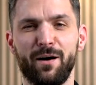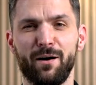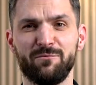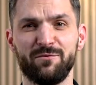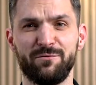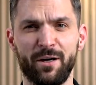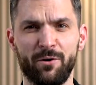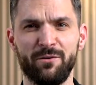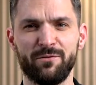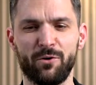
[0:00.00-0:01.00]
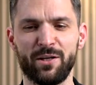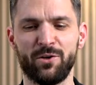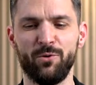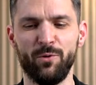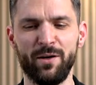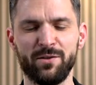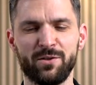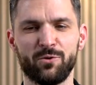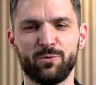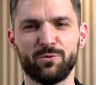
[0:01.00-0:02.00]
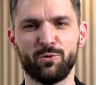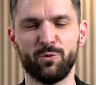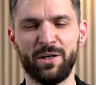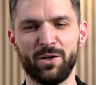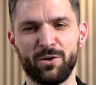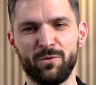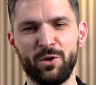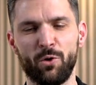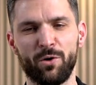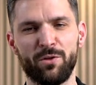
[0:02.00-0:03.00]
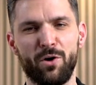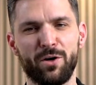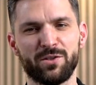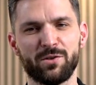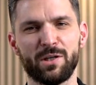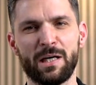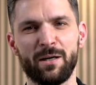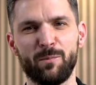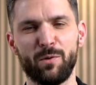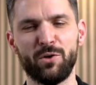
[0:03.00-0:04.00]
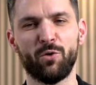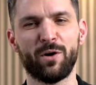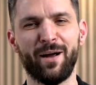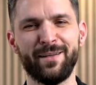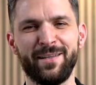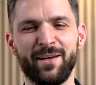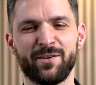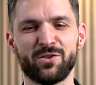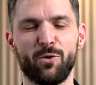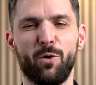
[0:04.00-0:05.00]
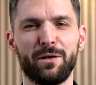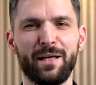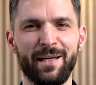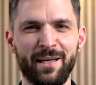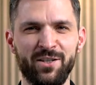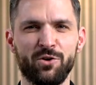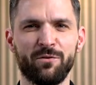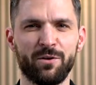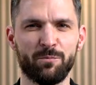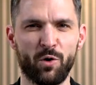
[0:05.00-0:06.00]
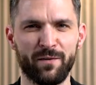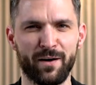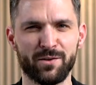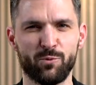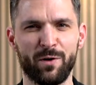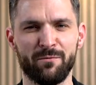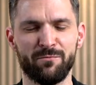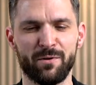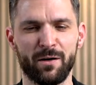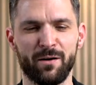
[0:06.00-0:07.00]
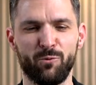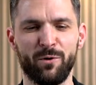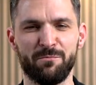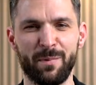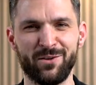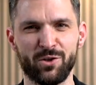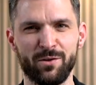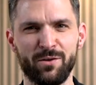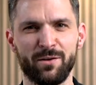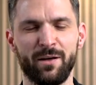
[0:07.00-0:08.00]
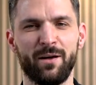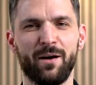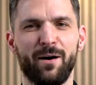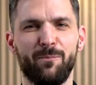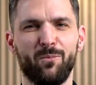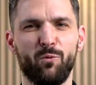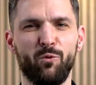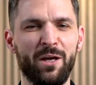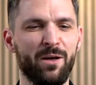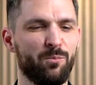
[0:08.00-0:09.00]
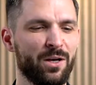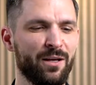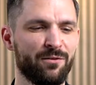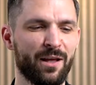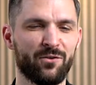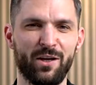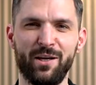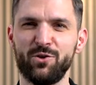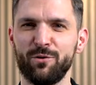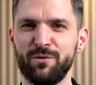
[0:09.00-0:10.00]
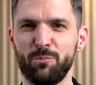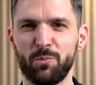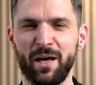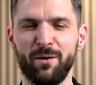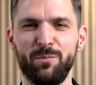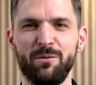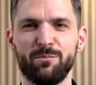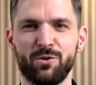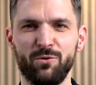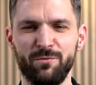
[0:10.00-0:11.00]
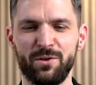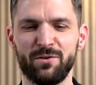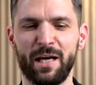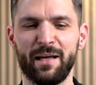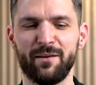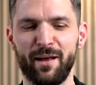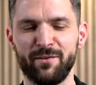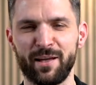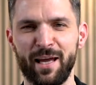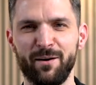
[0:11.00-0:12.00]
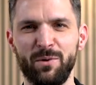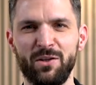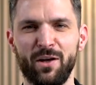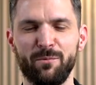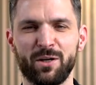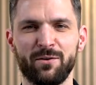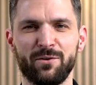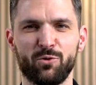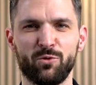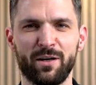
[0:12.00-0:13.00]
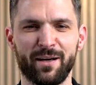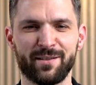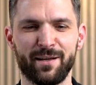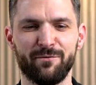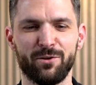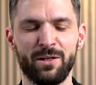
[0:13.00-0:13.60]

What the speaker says: Very curious to hear your thoughts, your ideas on each of the products we've mentioned. We believe that each of them can be improved and can be taken to the next level.